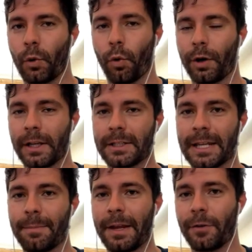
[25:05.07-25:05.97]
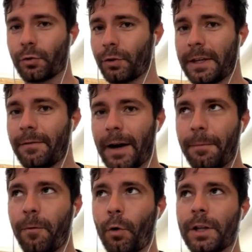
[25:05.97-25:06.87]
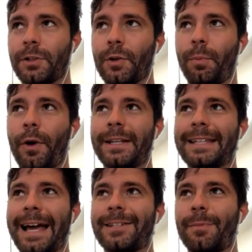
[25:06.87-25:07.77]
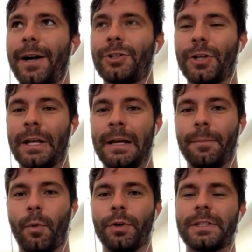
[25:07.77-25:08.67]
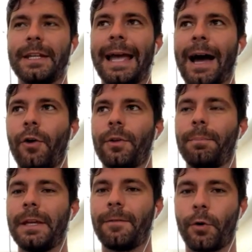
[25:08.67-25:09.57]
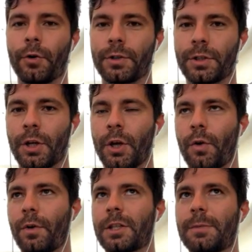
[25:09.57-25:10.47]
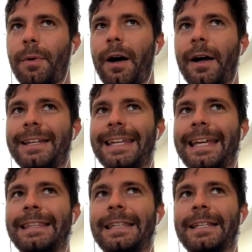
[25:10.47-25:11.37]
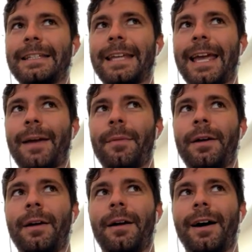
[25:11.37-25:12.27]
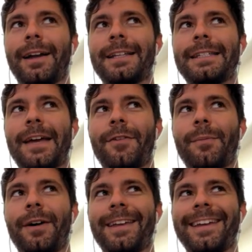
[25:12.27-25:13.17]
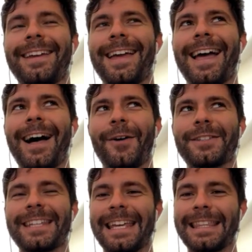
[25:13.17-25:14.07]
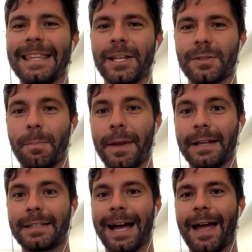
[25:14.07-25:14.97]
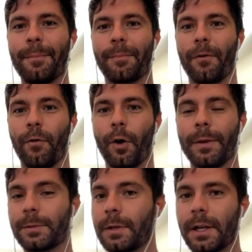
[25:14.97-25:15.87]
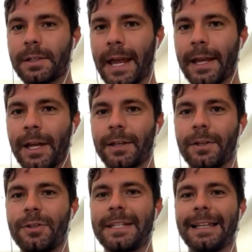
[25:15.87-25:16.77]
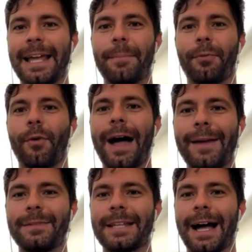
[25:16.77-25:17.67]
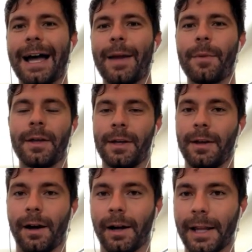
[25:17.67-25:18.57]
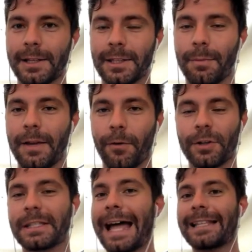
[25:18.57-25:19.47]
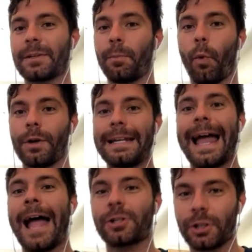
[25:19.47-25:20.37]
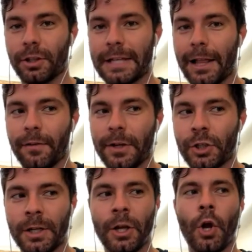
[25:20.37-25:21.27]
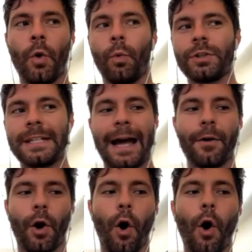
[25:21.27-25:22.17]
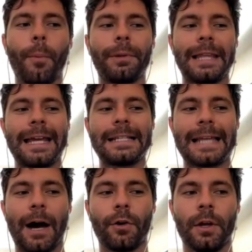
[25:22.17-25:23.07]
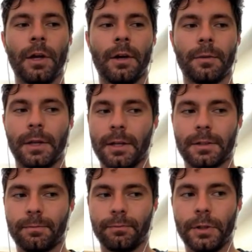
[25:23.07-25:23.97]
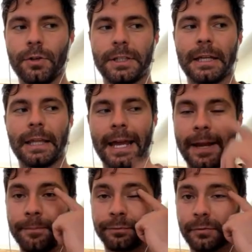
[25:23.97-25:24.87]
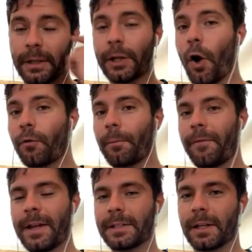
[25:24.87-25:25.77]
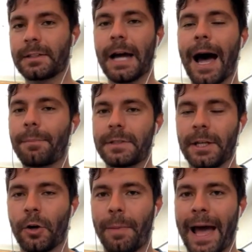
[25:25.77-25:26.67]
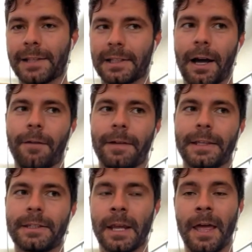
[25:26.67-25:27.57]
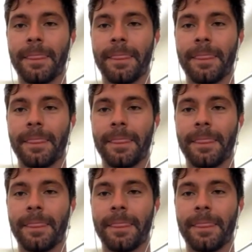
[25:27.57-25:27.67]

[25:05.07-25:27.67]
Oregon State Beavers will give up 42 points as much, but we'll see how the Beavers respond in this game against everybody else in this big-time performance. Because, hey, UCLA primetime against the Beavers, that's important. National television, we'll see how it all plays out. Because UCLA, they go from facing a top-tier passing offense.